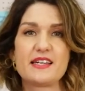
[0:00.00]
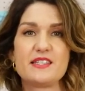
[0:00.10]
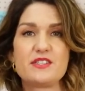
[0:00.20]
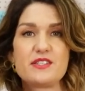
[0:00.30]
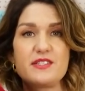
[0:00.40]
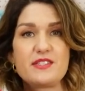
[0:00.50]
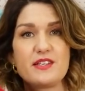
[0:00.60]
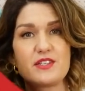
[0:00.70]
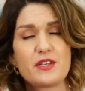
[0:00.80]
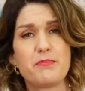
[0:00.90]
That is just
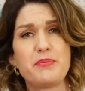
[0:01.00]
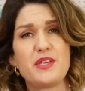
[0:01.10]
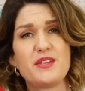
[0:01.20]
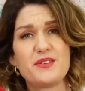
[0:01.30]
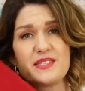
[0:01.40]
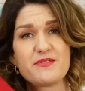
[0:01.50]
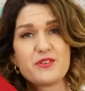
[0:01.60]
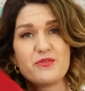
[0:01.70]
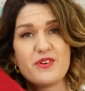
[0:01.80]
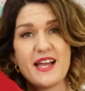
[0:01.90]
such a
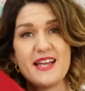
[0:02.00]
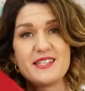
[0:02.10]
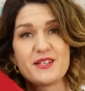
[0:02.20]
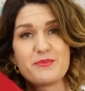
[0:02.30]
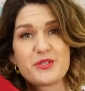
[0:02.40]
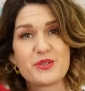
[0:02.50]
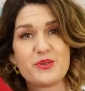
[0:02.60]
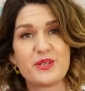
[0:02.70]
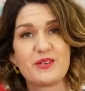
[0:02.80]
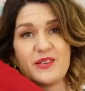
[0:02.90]
beautiful red. I'm
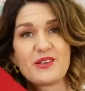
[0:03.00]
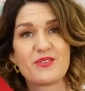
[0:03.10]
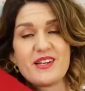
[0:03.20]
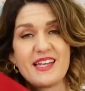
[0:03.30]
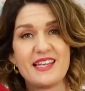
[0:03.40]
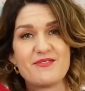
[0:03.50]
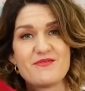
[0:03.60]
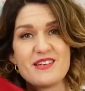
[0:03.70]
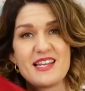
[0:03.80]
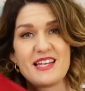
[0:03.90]
sure you'll agree.
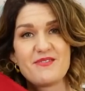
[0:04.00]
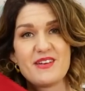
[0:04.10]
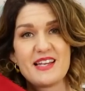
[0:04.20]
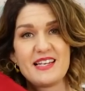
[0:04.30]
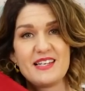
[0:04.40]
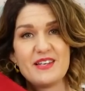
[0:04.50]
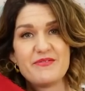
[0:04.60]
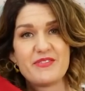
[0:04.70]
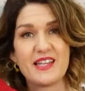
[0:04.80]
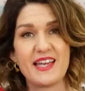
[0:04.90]
Really, really
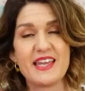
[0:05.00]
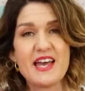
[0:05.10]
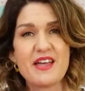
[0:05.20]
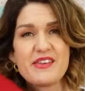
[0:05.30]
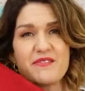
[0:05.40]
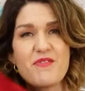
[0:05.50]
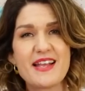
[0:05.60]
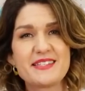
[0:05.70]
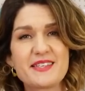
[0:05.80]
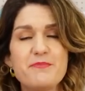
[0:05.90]
lovely. I think
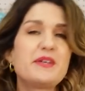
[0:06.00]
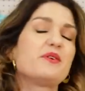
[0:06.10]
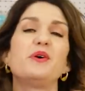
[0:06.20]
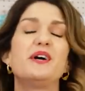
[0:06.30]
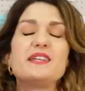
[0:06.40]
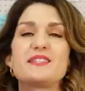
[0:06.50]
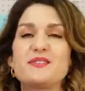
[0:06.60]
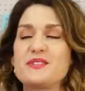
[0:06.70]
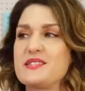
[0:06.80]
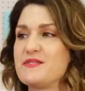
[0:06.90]
reds can be quite
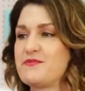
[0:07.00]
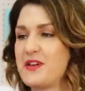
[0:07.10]
sort of...